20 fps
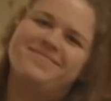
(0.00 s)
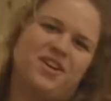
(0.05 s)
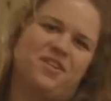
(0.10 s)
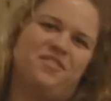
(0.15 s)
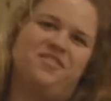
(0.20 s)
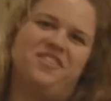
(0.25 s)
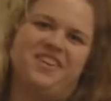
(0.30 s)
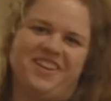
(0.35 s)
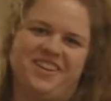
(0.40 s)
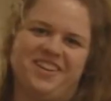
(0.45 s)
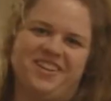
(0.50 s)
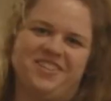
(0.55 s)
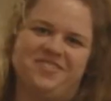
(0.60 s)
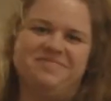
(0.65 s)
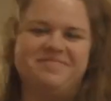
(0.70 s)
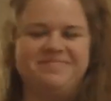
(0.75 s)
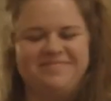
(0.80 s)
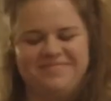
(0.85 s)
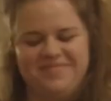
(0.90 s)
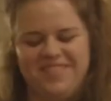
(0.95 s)
Go figure.
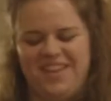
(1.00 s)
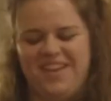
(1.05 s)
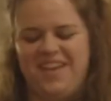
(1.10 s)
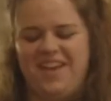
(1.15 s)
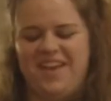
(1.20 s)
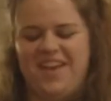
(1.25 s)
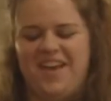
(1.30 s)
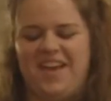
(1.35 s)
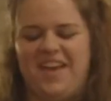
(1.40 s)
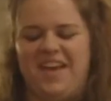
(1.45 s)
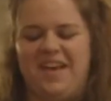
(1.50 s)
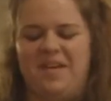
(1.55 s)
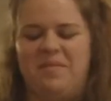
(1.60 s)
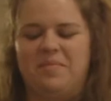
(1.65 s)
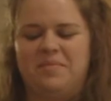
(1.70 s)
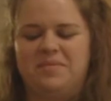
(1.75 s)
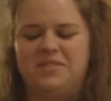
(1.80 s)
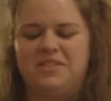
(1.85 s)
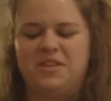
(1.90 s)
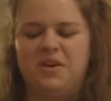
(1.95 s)

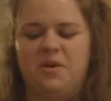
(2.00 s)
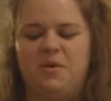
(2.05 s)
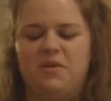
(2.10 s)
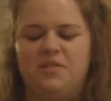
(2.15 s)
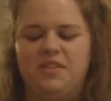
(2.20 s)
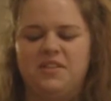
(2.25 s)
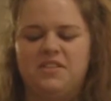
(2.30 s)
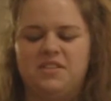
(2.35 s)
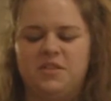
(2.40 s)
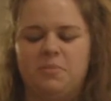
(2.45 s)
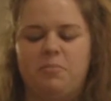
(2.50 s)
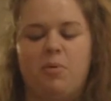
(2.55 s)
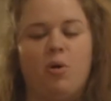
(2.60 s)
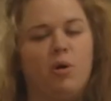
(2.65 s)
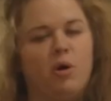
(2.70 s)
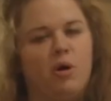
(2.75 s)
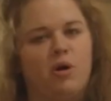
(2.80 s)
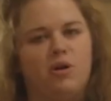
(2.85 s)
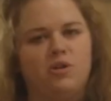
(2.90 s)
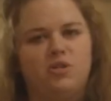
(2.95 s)
So this is a
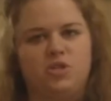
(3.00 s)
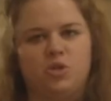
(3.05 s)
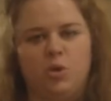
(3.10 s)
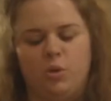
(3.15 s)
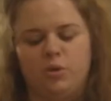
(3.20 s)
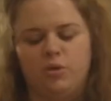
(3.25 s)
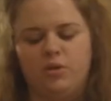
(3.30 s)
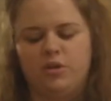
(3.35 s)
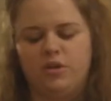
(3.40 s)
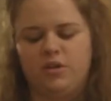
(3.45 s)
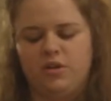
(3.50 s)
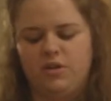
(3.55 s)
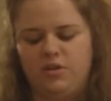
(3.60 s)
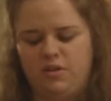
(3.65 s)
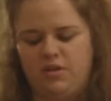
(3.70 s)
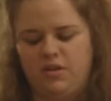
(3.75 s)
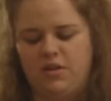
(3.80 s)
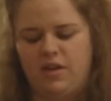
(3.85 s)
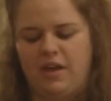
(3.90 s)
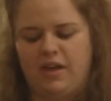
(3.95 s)
pork shoulder.
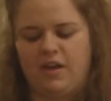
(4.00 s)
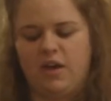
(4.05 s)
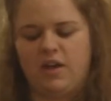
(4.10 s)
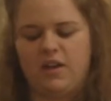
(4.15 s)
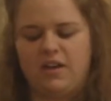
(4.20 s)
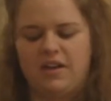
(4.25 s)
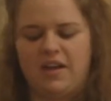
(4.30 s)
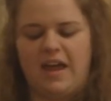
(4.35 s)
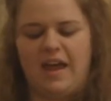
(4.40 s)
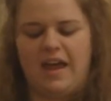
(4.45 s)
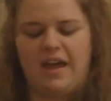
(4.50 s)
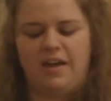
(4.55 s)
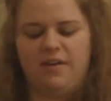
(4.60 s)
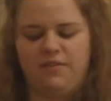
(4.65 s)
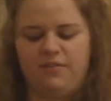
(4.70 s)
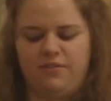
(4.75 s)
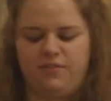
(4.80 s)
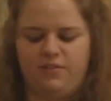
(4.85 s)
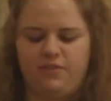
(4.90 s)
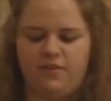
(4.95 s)
I cut it in
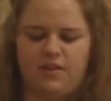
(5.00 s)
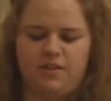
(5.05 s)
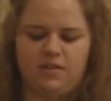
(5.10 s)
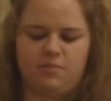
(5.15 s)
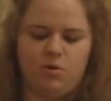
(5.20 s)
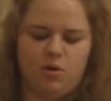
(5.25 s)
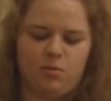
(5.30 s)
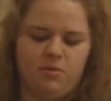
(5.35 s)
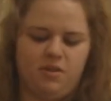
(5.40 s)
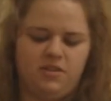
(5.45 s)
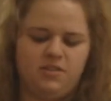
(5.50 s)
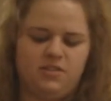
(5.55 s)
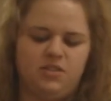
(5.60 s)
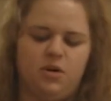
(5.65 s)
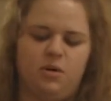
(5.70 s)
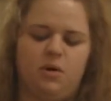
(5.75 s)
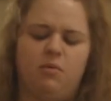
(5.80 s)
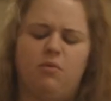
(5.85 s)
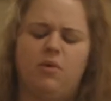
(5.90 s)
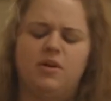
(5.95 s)
half at the moment,
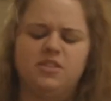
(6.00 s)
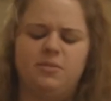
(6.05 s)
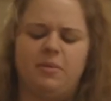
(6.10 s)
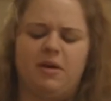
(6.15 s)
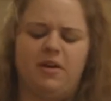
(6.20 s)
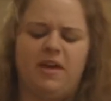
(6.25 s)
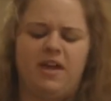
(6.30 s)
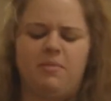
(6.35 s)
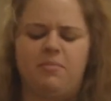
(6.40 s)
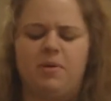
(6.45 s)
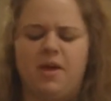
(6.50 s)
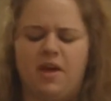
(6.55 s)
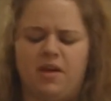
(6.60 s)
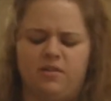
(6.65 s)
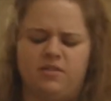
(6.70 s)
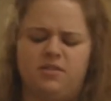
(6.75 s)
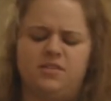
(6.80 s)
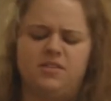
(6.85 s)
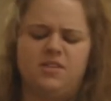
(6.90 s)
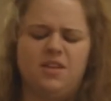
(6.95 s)
so it was about 8
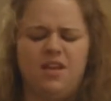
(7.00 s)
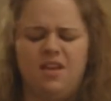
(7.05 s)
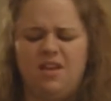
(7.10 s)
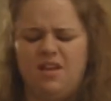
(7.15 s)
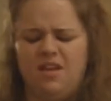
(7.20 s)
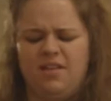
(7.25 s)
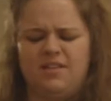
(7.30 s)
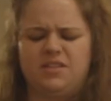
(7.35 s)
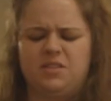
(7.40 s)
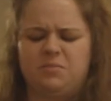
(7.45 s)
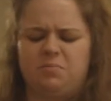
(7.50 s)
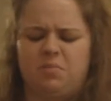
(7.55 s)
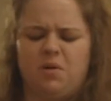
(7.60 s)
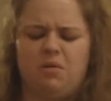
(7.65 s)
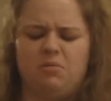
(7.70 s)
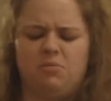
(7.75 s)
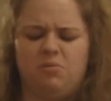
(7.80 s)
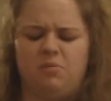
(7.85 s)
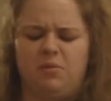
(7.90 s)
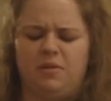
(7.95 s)
pounds. This is
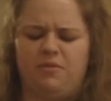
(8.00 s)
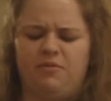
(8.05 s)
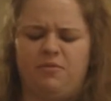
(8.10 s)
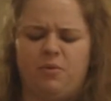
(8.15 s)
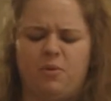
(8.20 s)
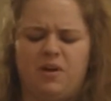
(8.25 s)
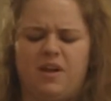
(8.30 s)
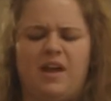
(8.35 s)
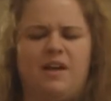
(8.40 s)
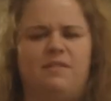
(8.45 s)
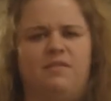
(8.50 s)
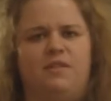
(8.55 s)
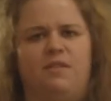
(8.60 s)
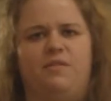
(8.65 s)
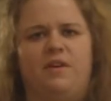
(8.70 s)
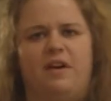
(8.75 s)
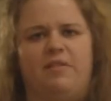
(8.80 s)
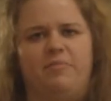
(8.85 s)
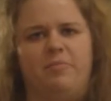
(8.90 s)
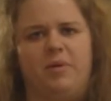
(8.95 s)
probably 4.5 to
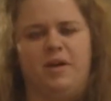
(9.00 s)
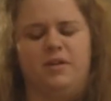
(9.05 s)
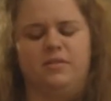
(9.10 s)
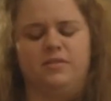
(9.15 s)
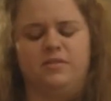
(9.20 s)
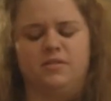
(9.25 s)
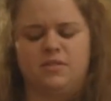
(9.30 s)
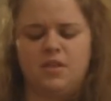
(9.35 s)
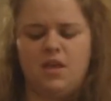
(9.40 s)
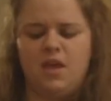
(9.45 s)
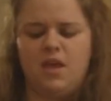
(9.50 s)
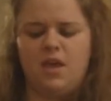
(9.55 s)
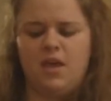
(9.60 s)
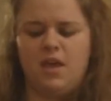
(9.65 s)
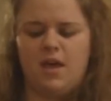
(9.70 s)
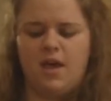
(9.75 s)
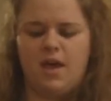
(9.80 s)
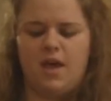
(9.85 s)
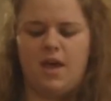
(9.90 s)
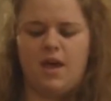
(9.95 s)
5 pounds.
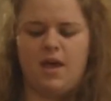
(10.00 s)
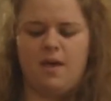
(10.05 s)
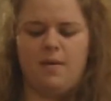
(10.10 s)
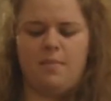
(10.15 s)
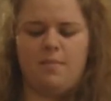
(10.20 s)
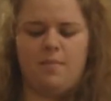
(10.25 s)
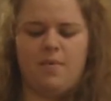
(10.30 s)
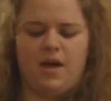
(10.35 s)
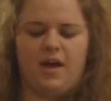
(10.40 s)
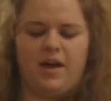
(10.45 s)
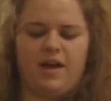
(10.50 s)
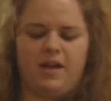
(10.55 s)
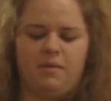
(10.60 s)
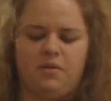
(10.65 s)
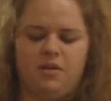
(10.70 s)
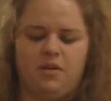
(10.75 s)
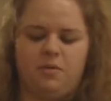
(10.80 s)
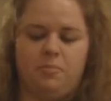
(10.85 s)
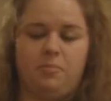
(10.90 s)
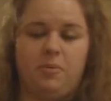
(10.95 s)
I
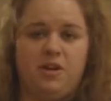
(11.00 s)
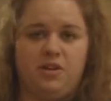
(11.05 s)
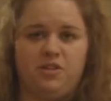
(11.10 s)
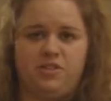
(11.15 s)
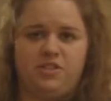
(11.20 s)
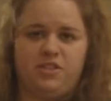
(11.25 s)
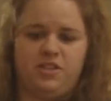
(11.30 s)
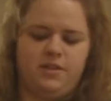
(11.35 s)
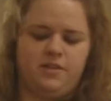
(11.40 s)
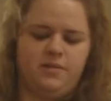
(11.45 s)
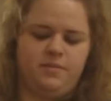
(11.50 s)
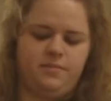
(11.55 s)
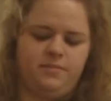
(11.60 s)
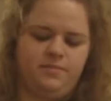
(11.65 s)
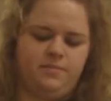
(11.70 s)
am gonna pierce it